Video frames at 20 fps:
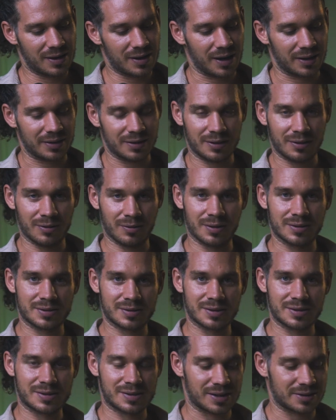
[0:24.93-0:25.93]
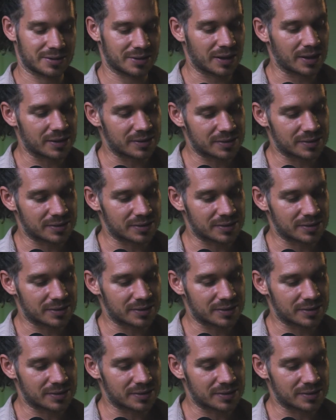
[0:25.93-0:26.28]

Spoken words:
I don't know, it's such a